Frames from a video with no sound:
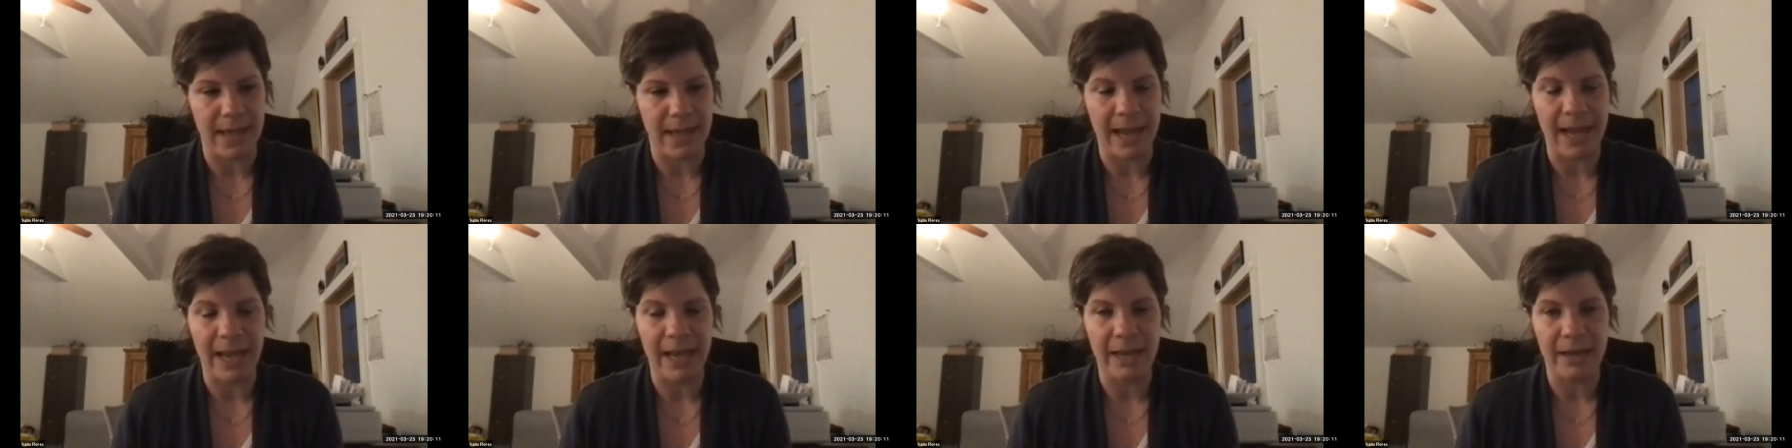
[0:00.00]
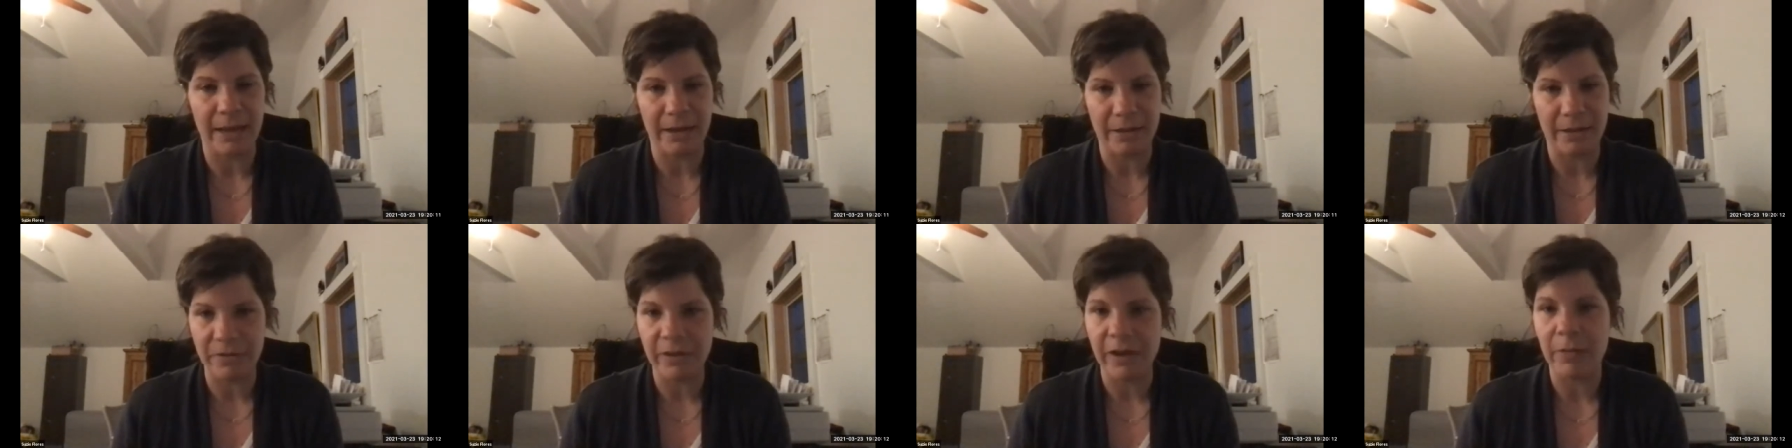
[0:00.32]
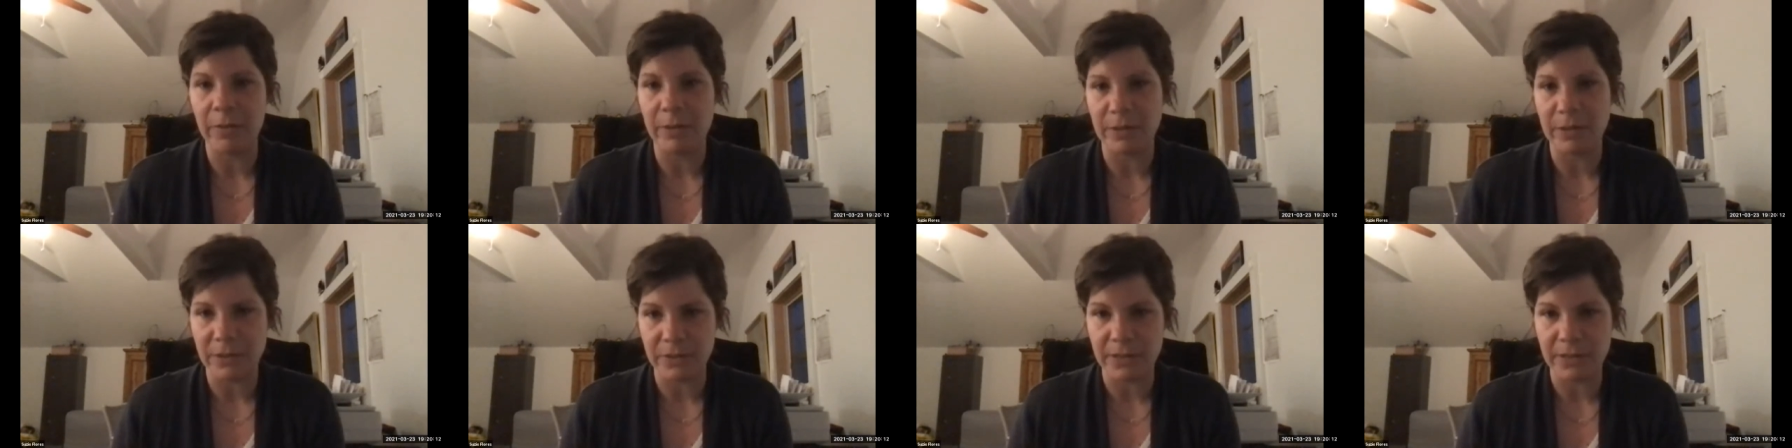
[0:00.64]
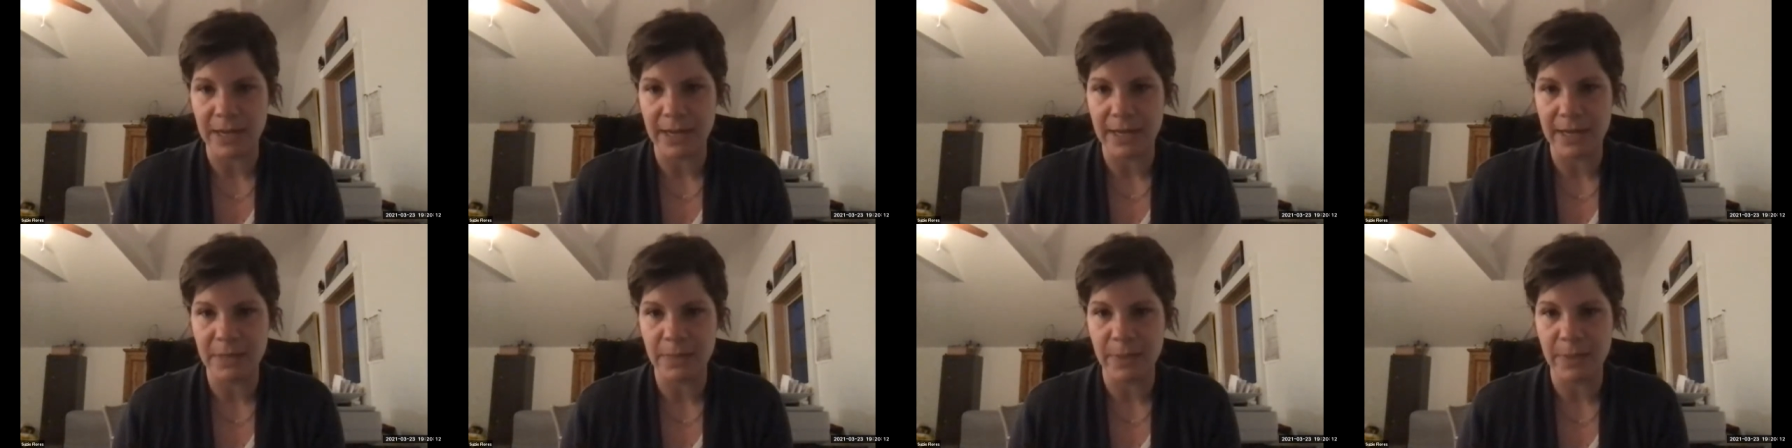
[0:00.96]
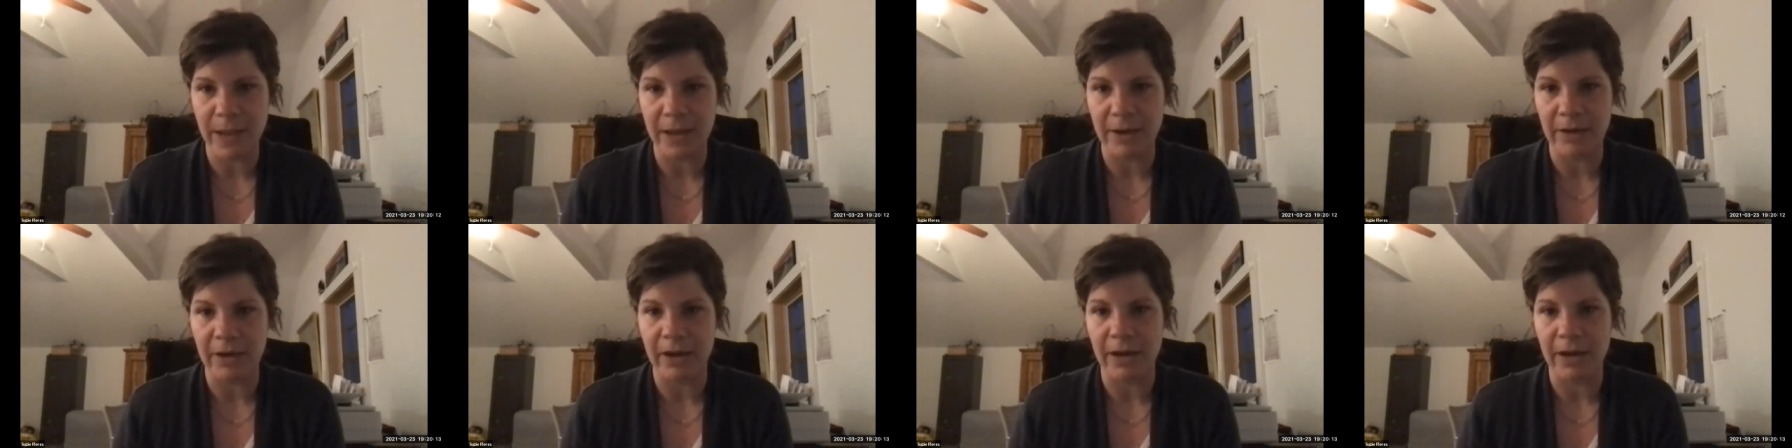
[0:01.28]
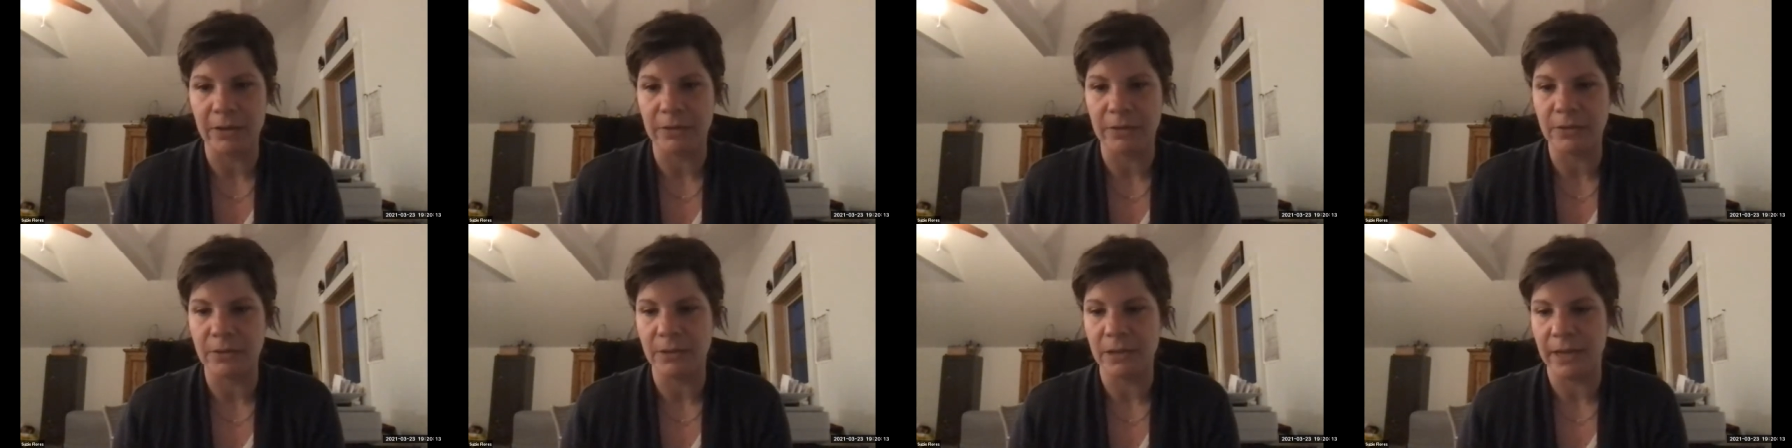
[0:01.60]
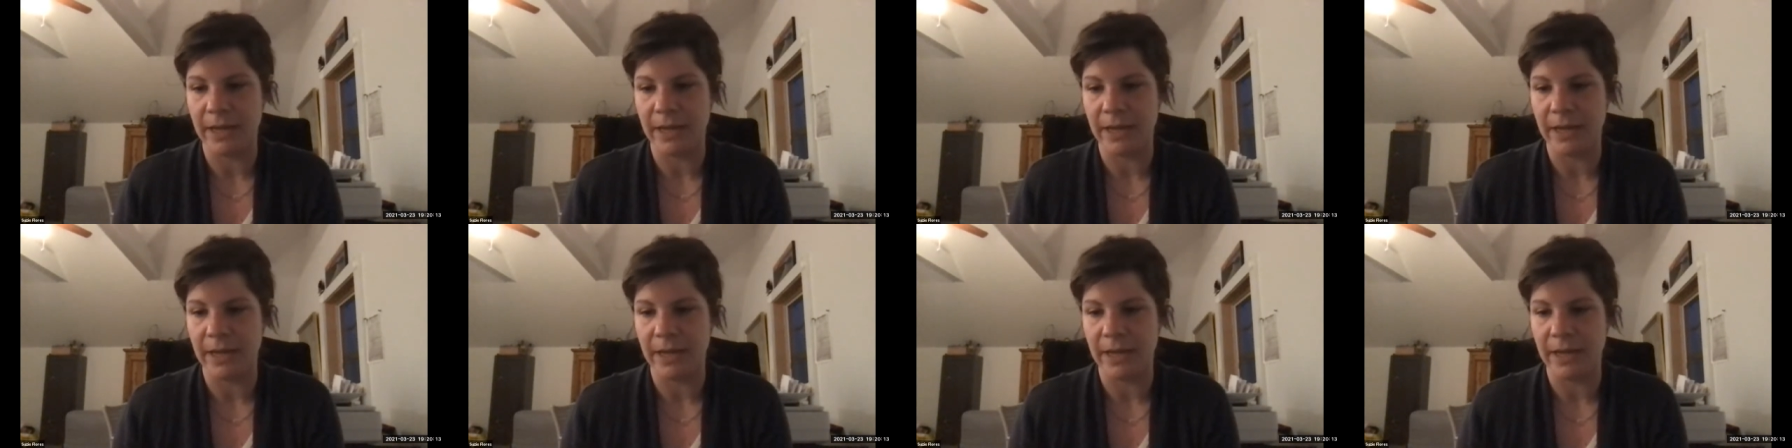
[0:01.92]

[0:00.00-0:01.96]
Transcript: i had an environmental science background